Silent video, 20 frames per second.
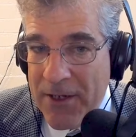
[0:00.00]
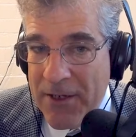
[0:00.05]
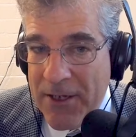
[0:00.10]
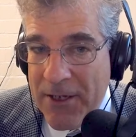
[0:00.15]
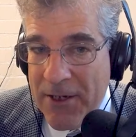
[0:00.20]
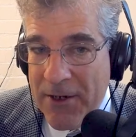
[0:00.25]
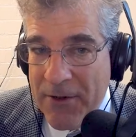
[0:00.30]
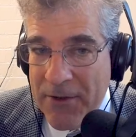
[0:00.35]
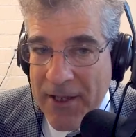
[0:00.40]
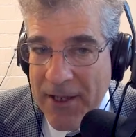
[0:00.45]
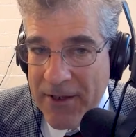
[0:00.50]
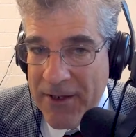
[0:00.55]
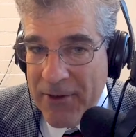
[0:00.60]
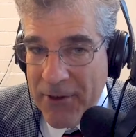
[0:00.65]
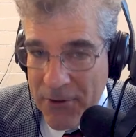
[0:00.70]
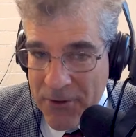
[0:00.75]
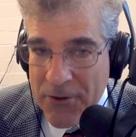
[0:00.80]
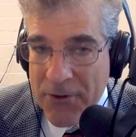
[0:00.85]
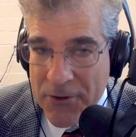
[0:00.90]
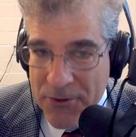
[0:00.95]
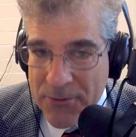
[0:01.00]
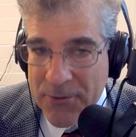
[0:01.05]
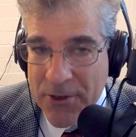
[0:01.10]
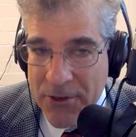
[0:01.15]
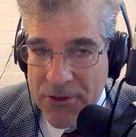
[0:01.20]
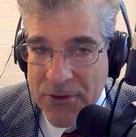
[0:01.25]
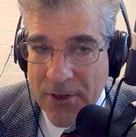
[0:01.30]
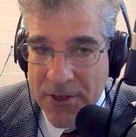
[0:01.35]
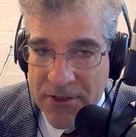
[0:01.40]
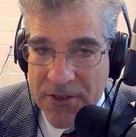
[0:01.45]
You know, those were your
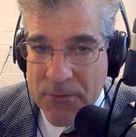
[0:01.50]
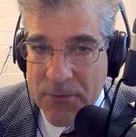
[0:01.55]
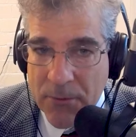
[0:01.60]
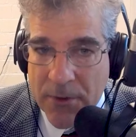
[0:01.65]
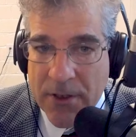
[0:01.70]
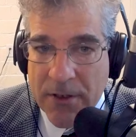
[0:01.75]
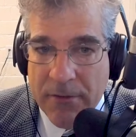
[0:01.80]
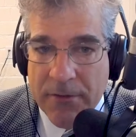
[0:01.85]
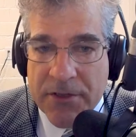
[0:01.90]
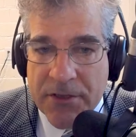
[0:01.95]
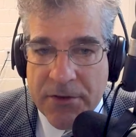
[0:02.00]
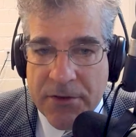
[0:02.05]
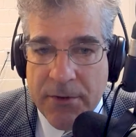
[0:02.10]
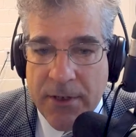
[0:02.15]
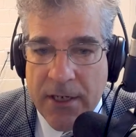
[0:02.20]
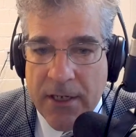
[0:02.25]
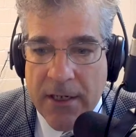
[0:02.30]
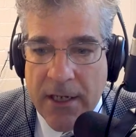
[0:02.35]
choices, one of those three.